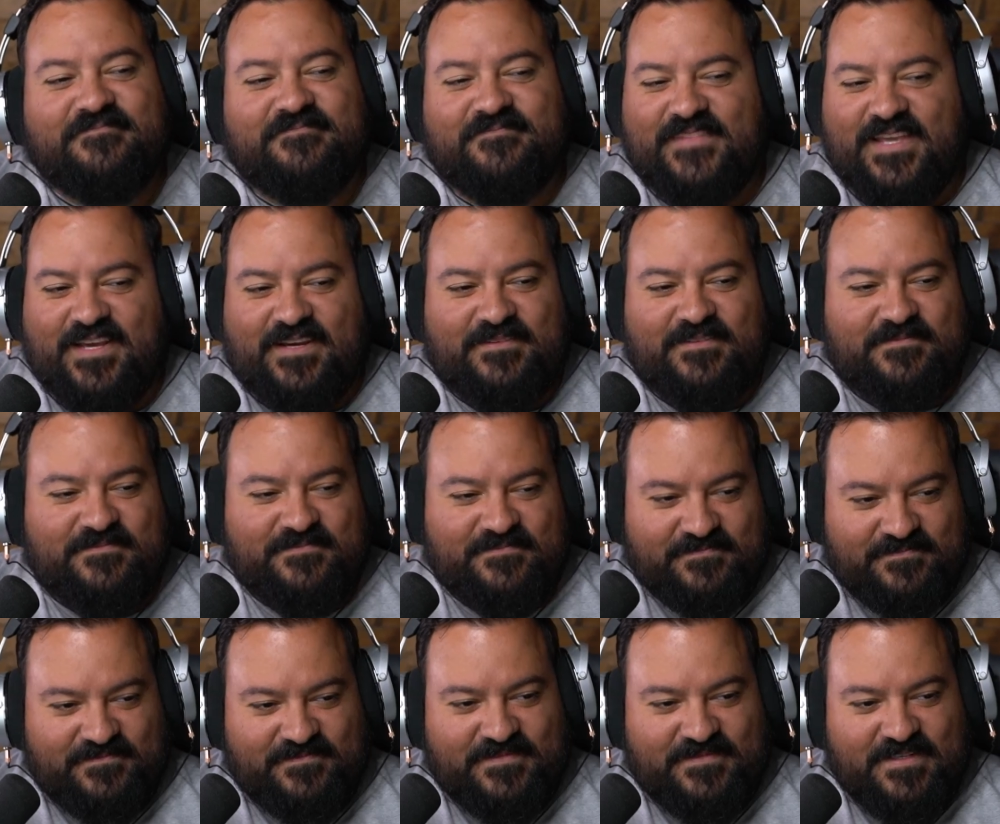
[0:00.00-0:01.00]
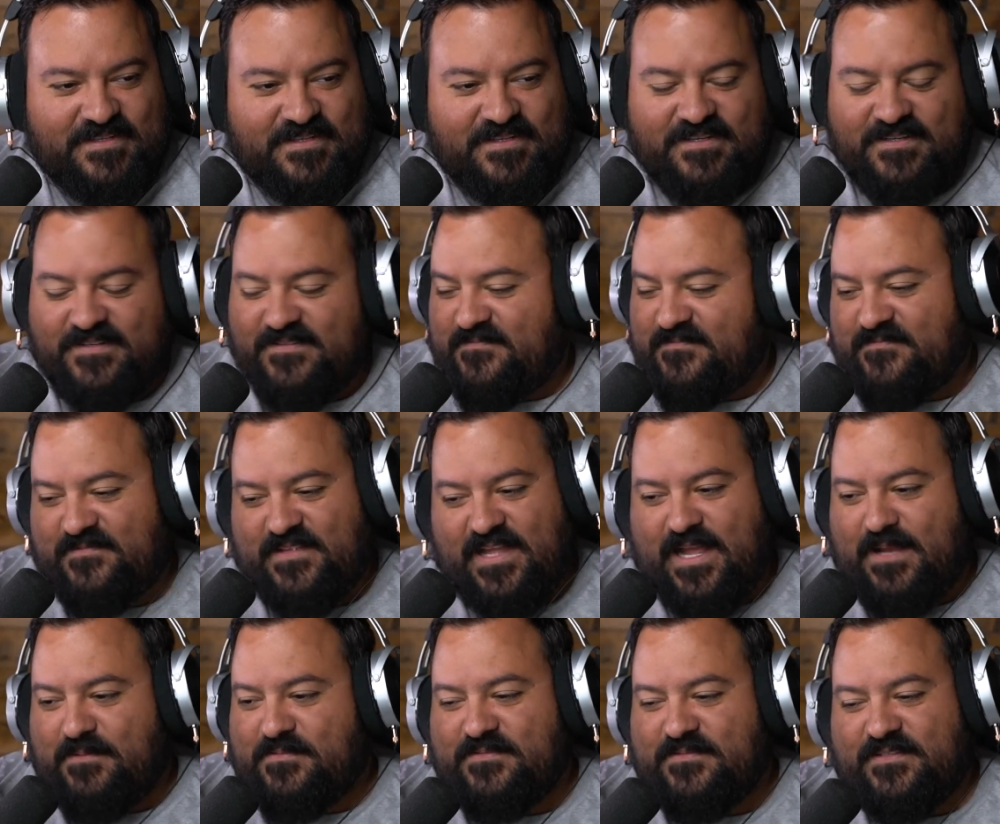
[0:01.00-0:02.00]
Yeah. Anything else? Any That's
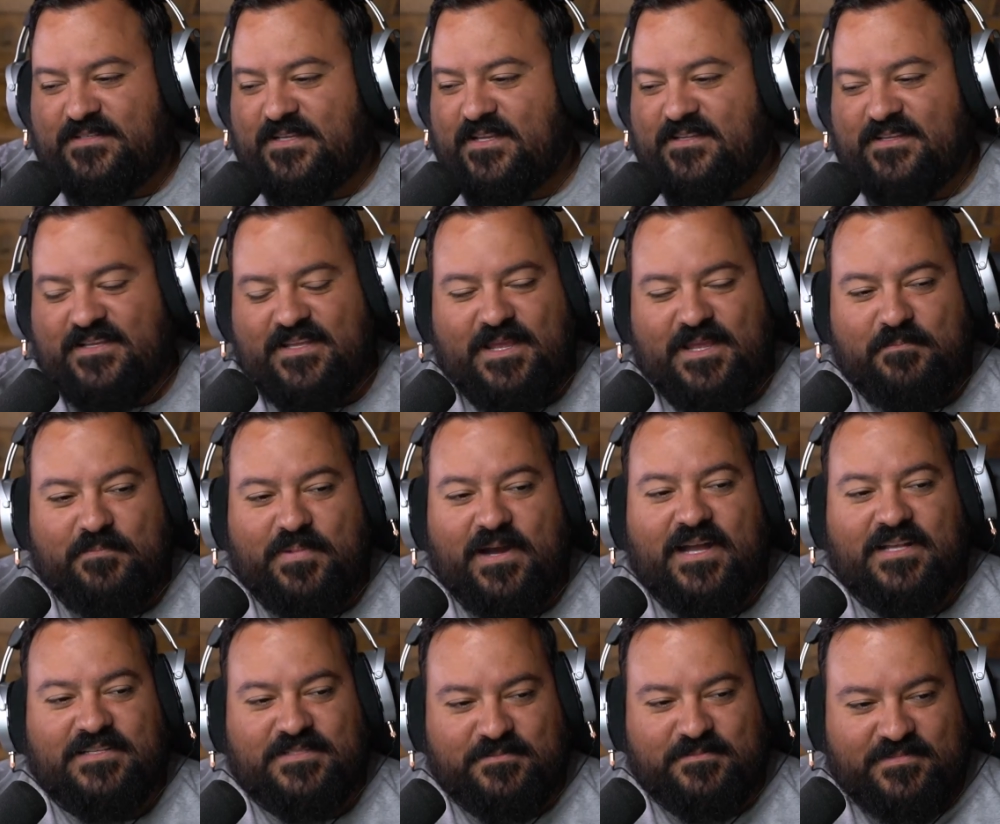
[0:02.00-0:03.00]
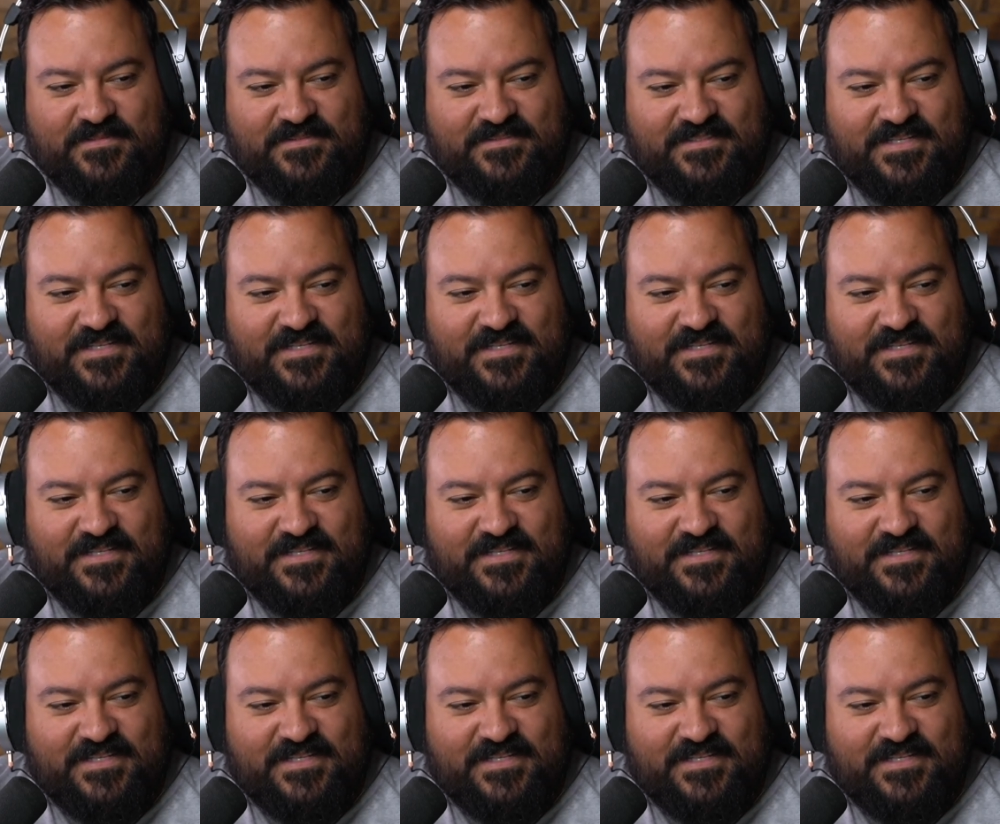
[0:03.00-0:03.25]
other things you want to put impossible. your foot in your mouth?